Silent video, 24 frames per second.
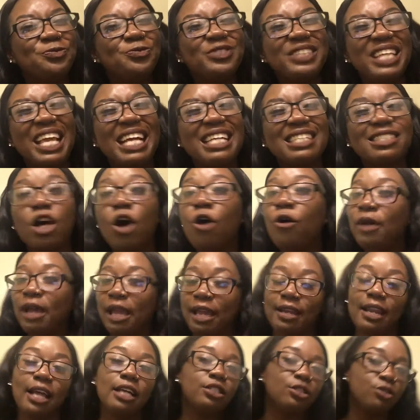Yes.
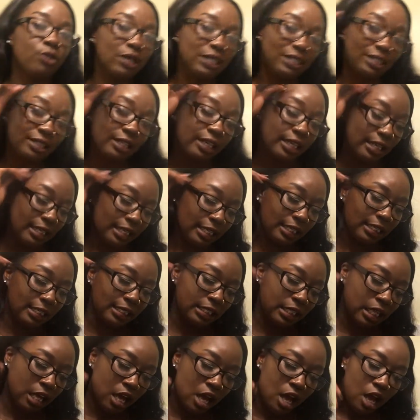Okay, next question
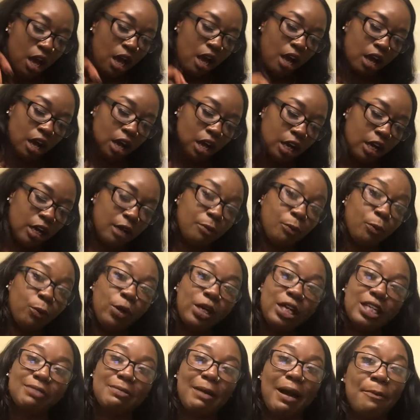is,
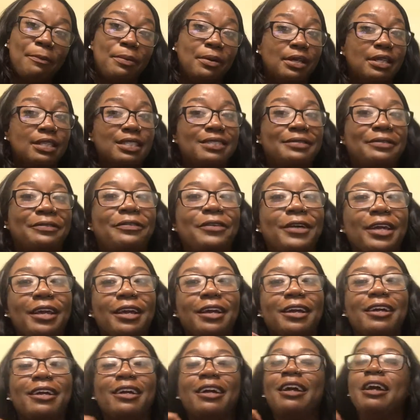what is my biggest
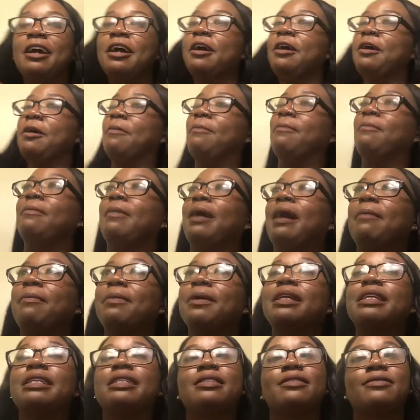fear? I
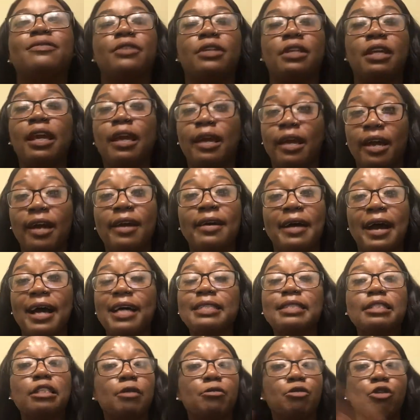
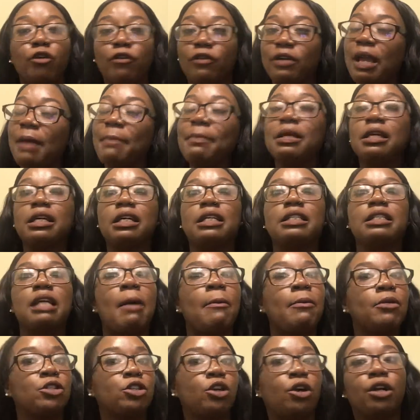skipped over that because
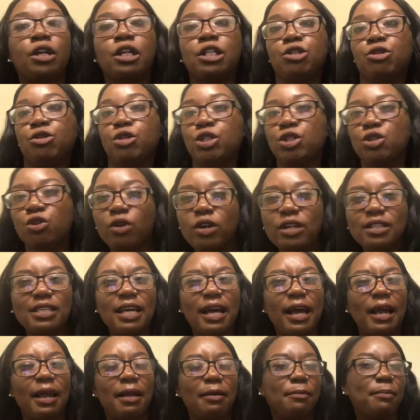I'm gonna turn it into a story
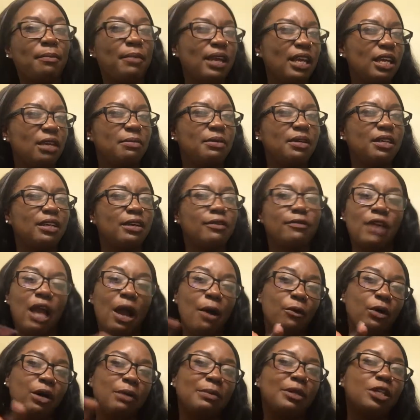time. Maybe if
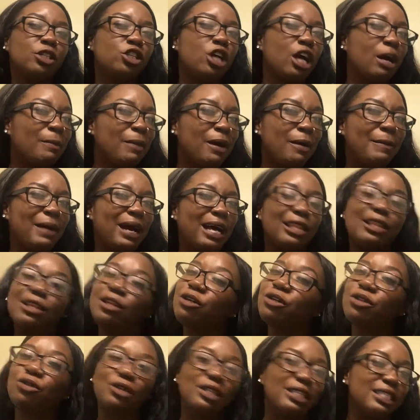y'all want me to talk about my
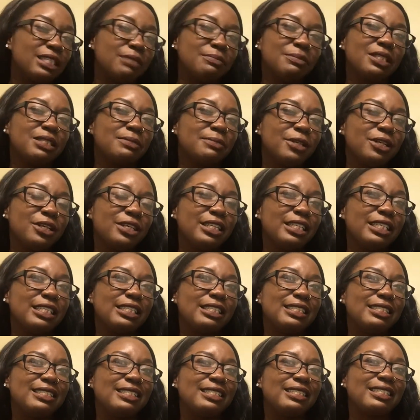little threesome
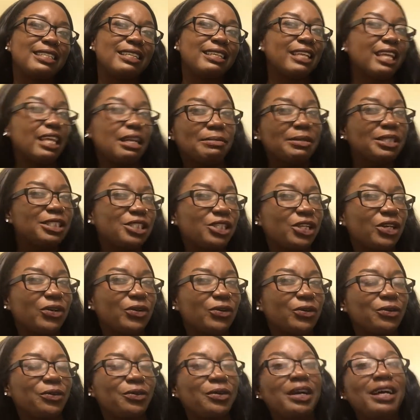experience, let a bitch
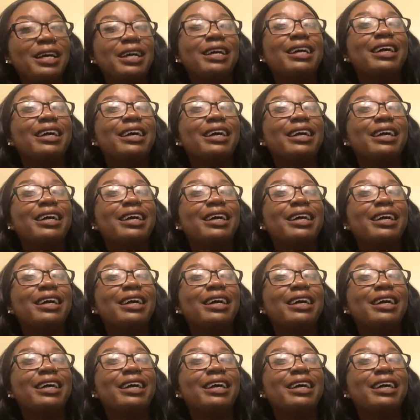know.